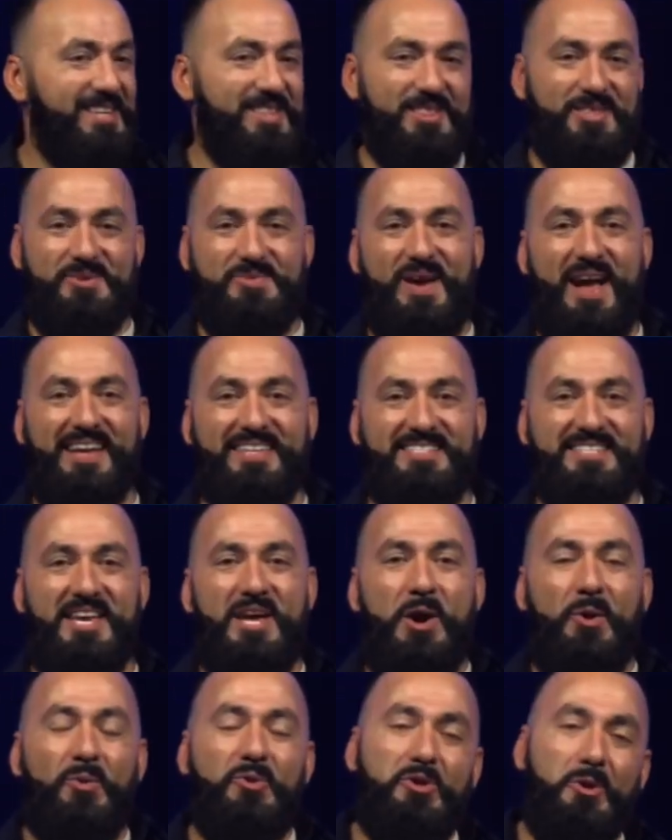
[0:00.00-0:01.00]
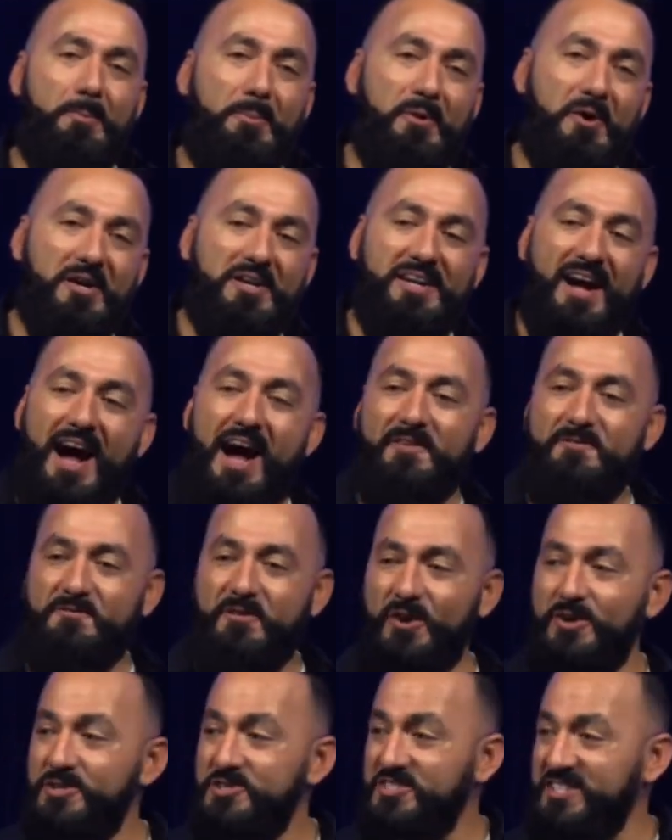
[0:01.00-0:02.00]
the rest. When you put God
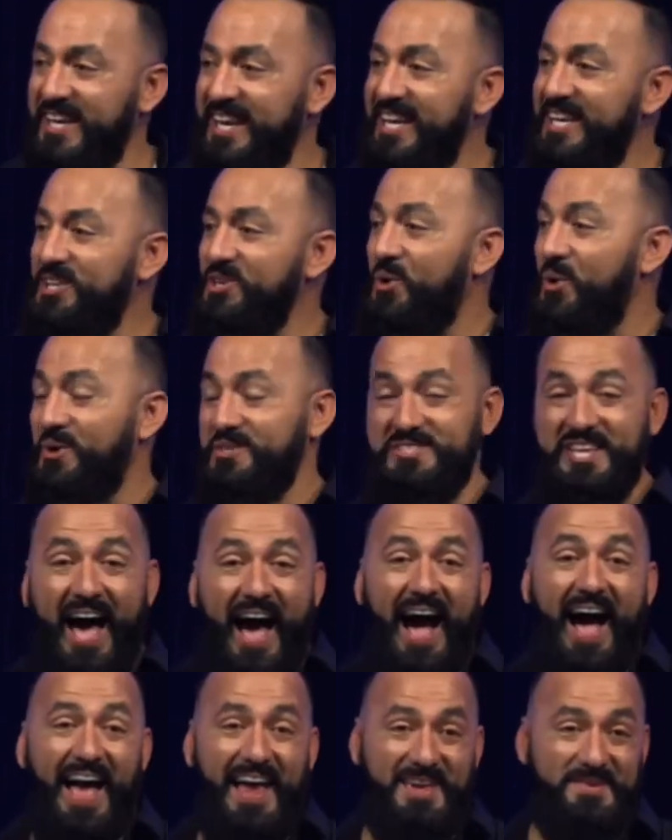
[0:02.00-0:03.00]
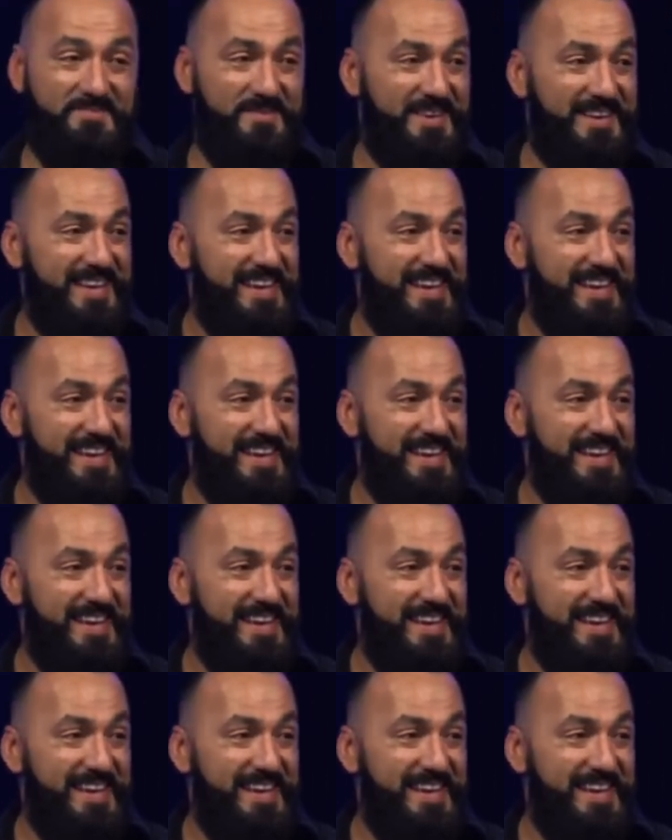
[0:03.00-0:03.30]
first in your time,